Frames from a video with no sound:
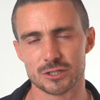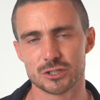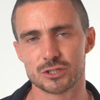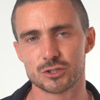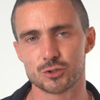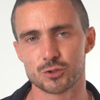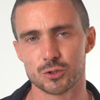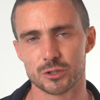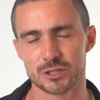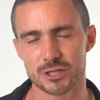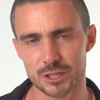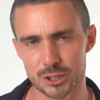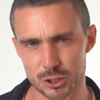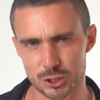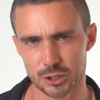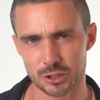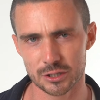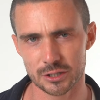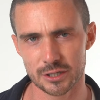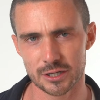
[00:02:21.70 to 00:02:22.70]

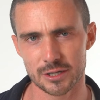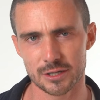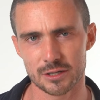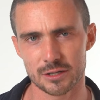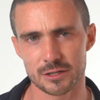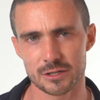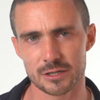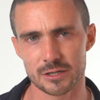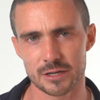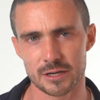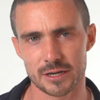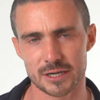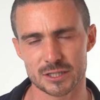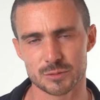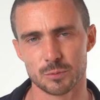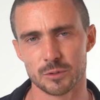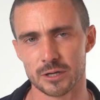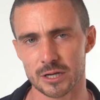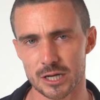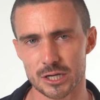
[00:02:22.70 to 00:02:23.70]
Traditionally, the
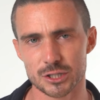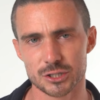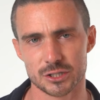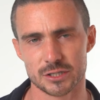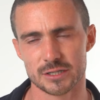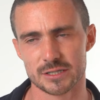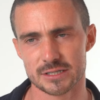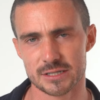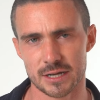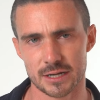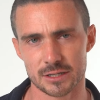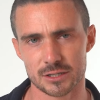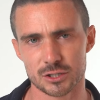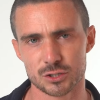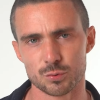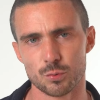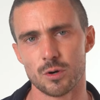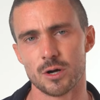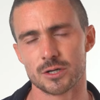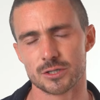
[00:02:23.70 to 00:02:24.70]
explanation is that
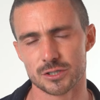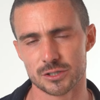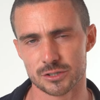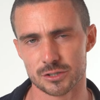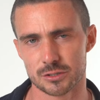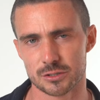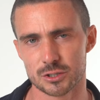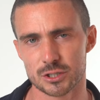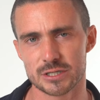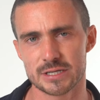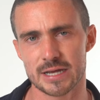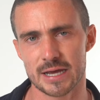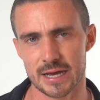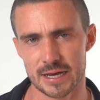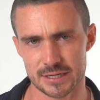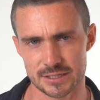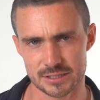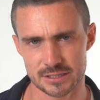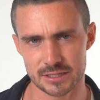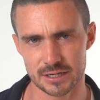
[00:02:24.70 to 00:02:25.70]
these watches are
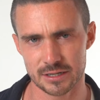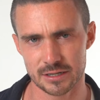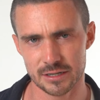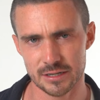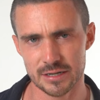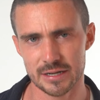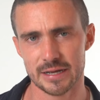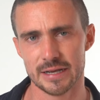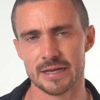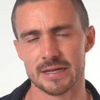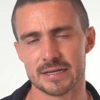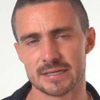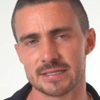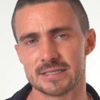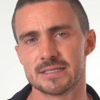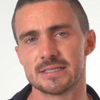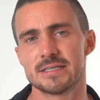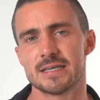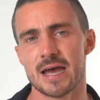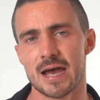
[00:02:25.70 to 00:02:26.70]
tested in a
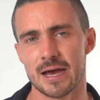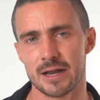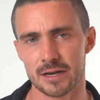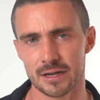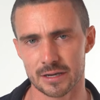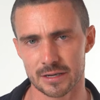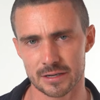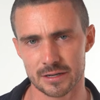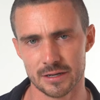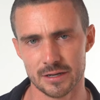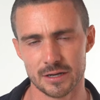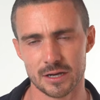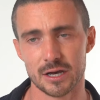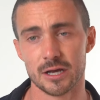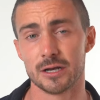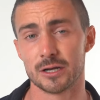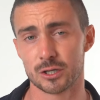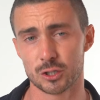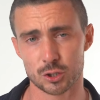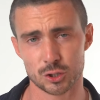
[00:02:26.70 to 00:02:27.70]
static
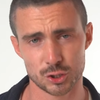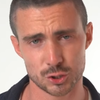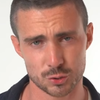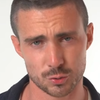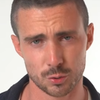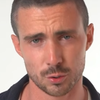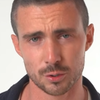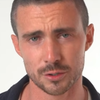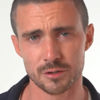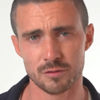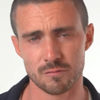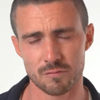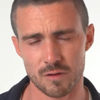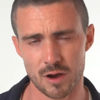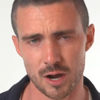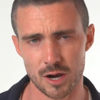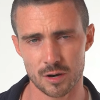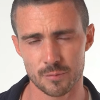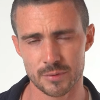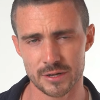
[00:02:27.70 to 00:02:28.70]
and in controlled
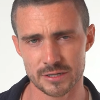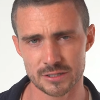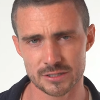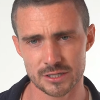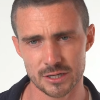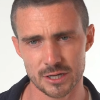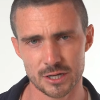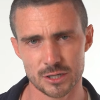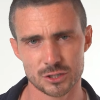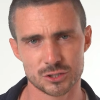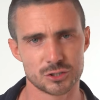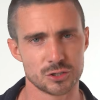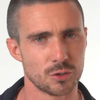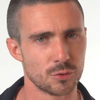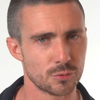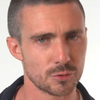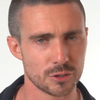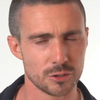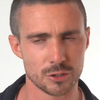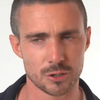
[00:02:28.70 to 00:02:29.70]
environment.
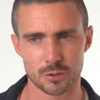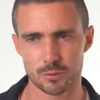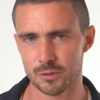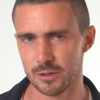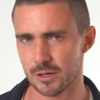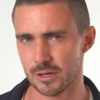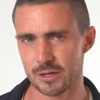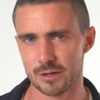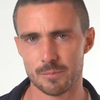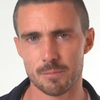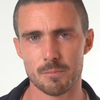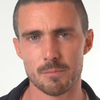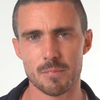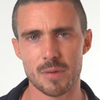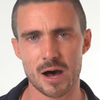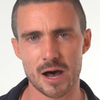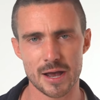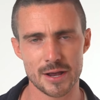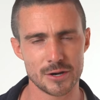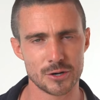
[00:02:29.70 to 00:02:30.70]
So,
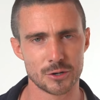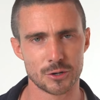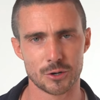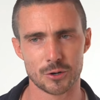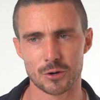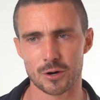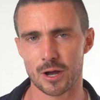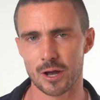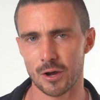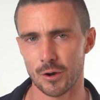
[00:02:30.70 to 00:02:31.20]
minor